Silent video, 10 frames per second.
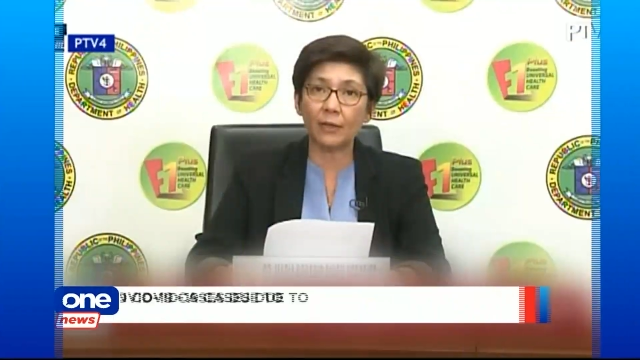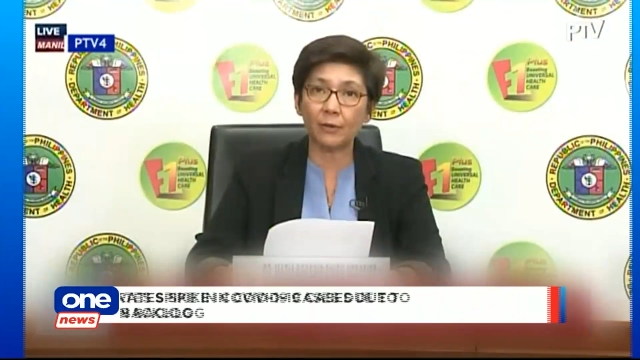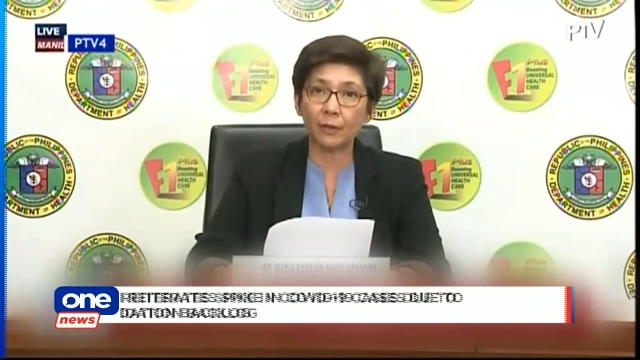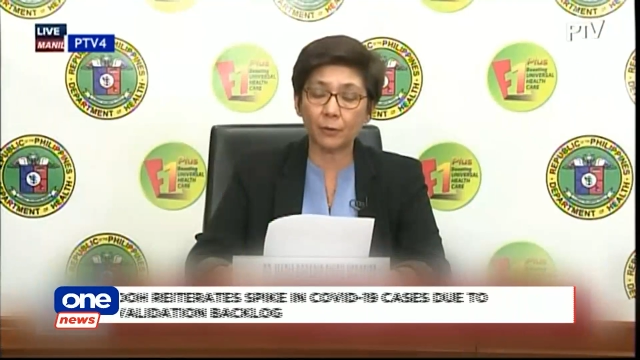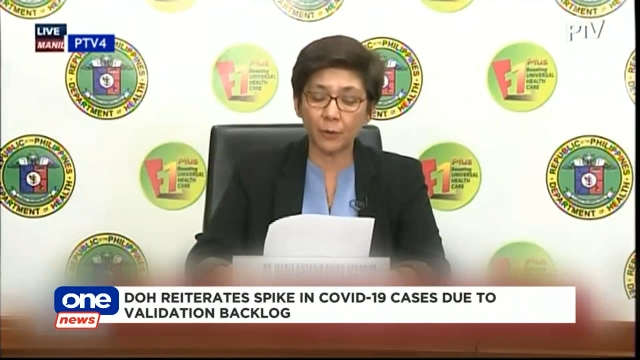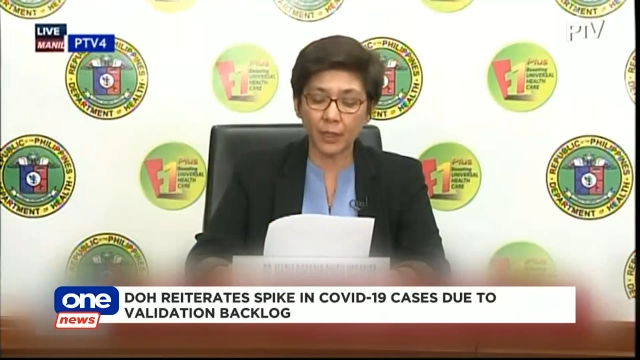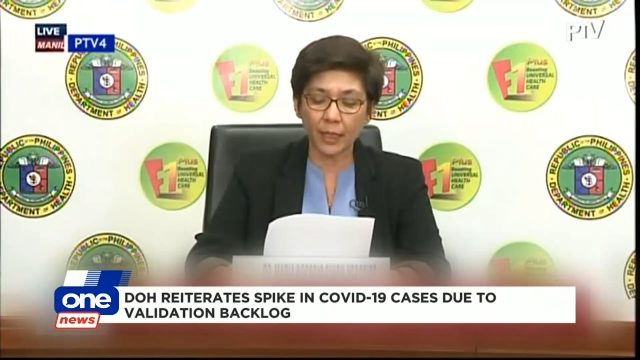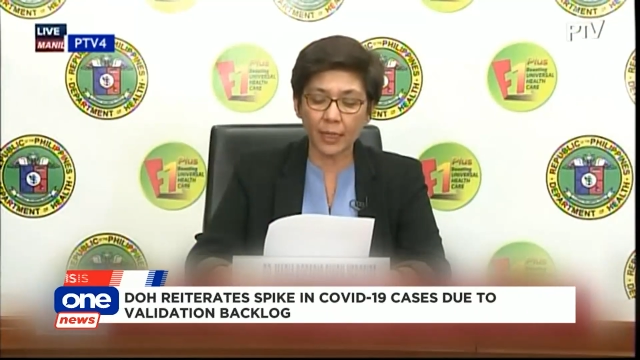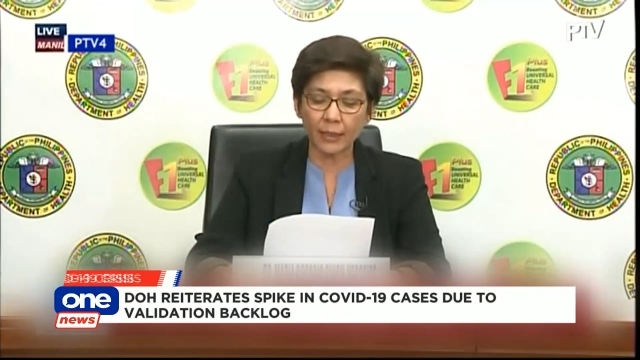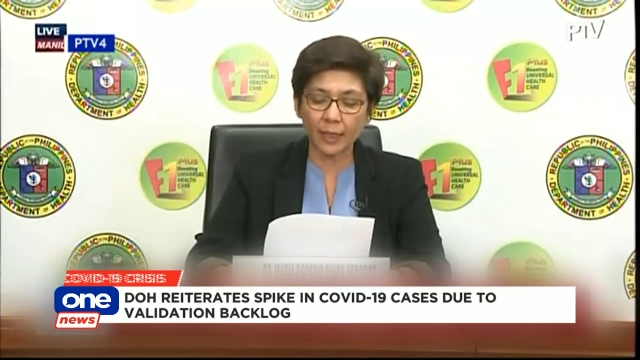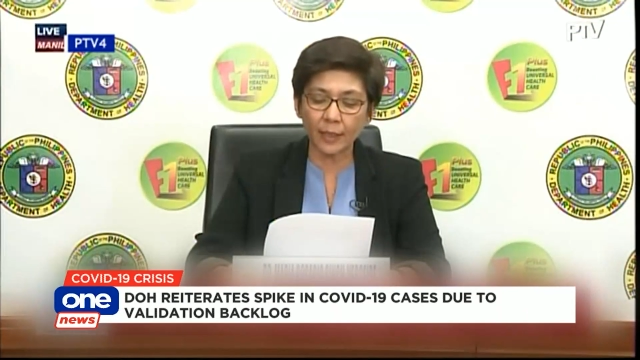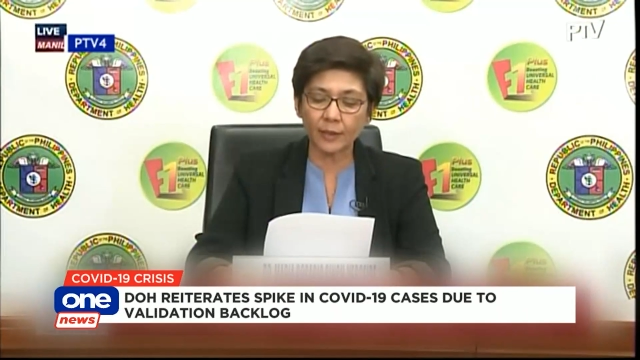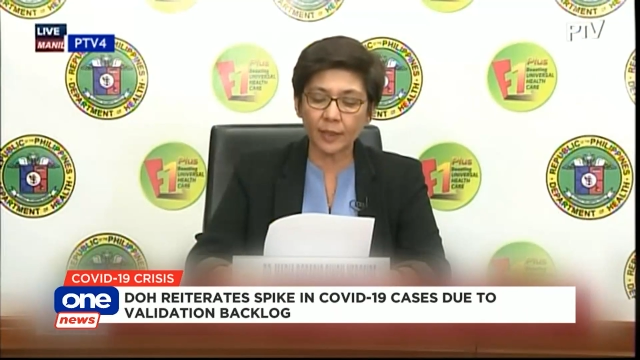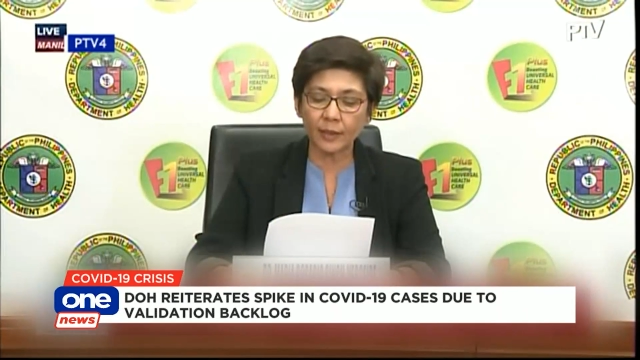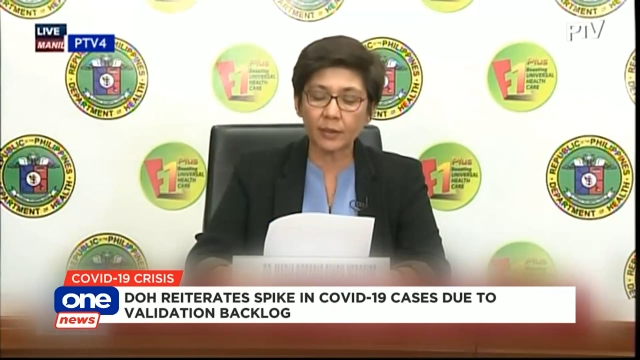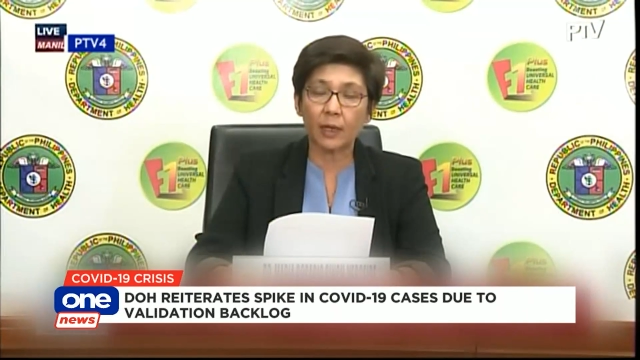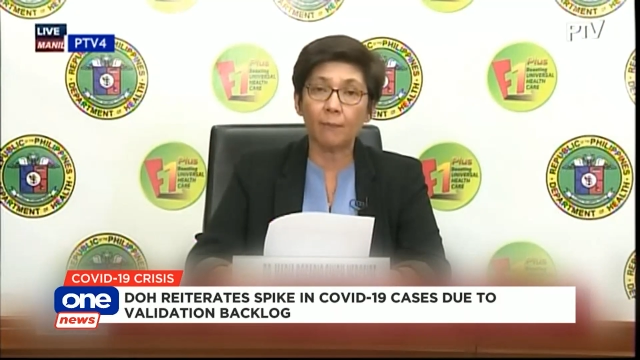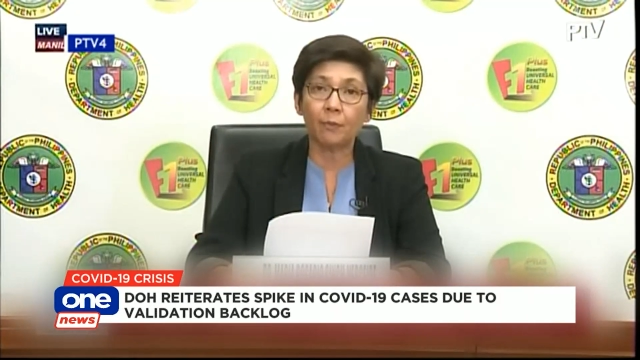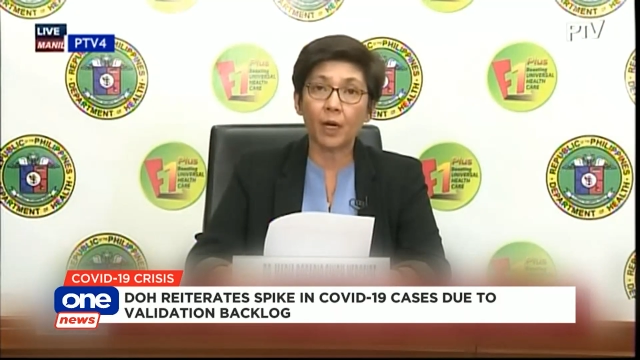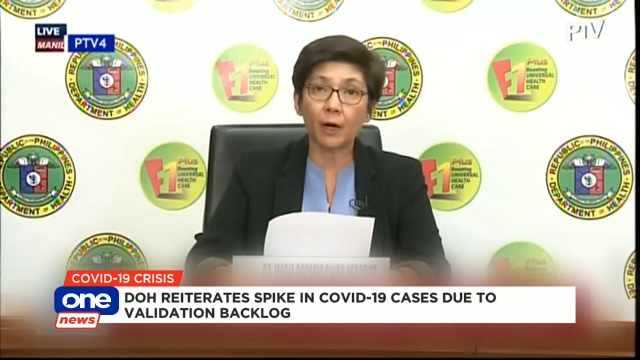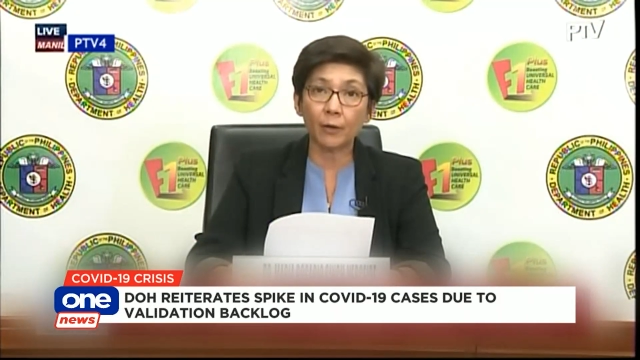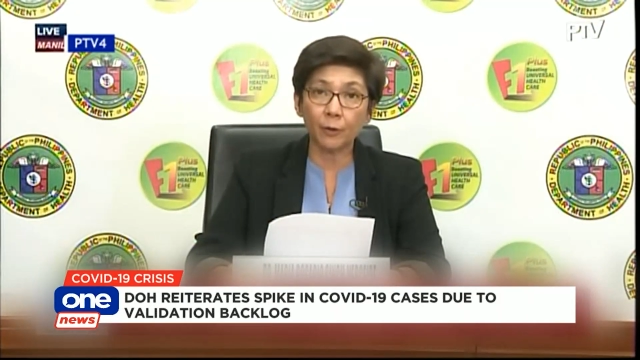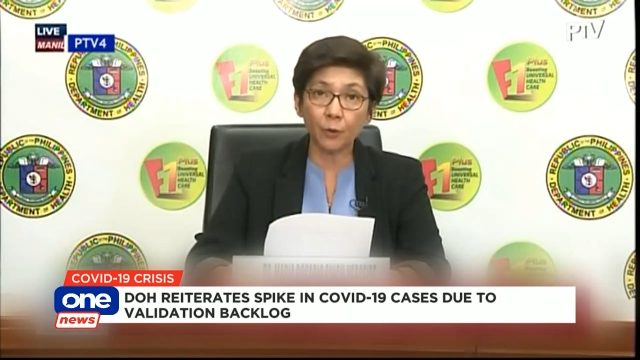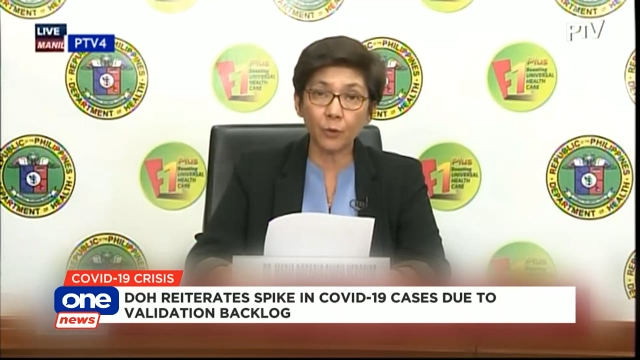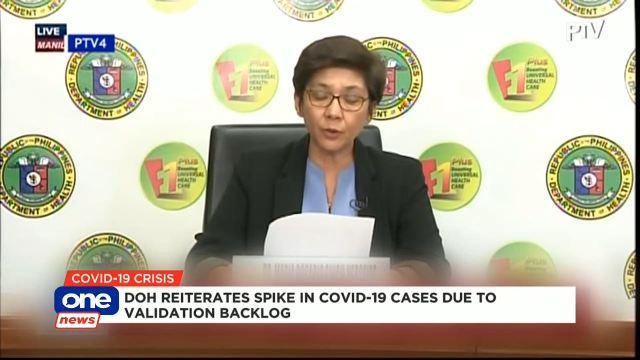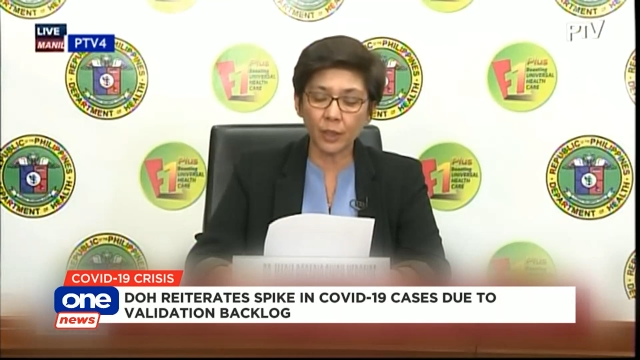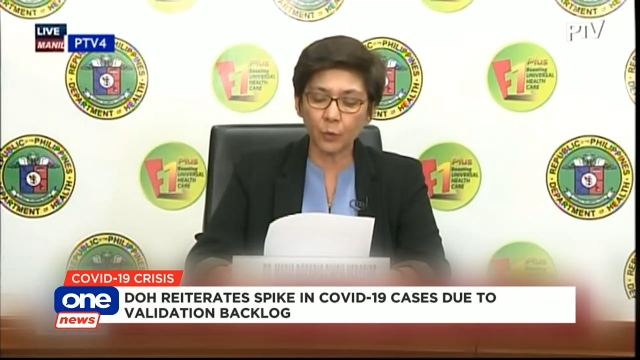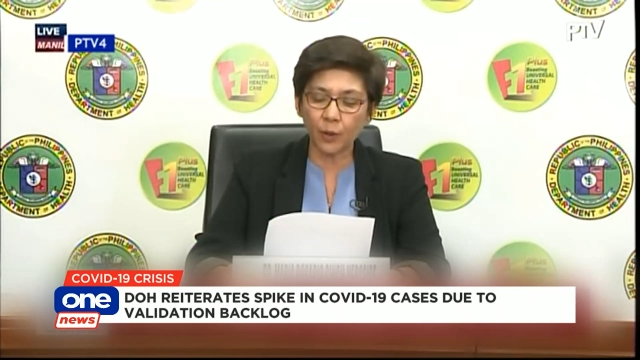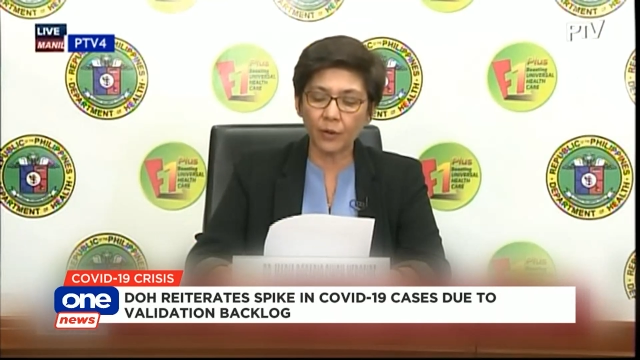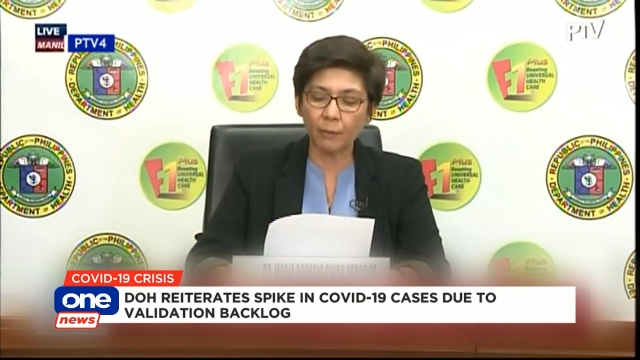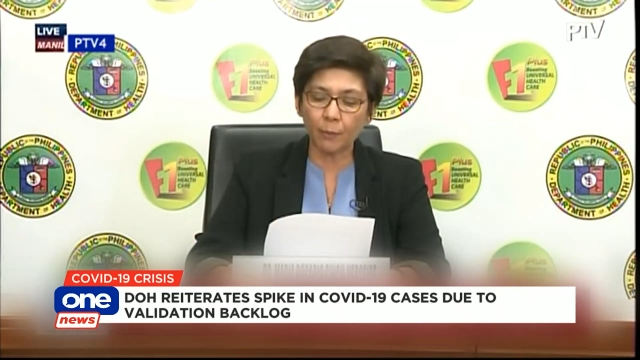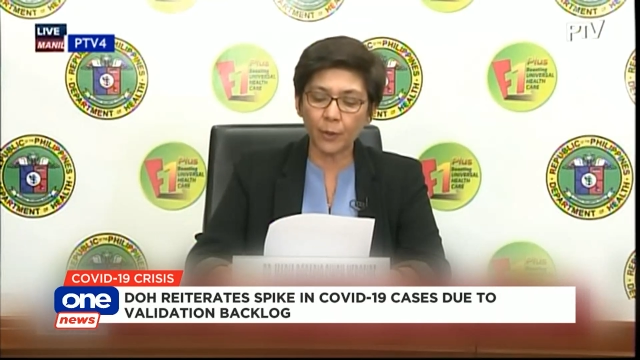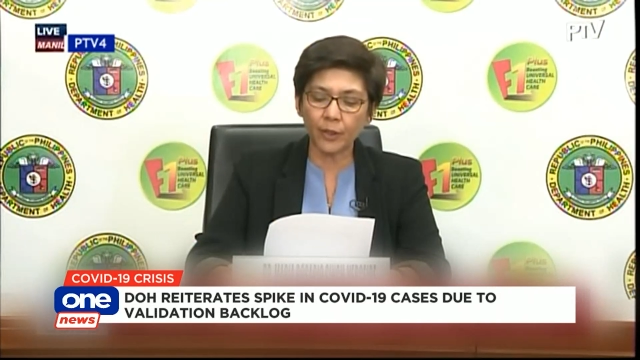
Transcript: briefing, Vergere said that the sudden surge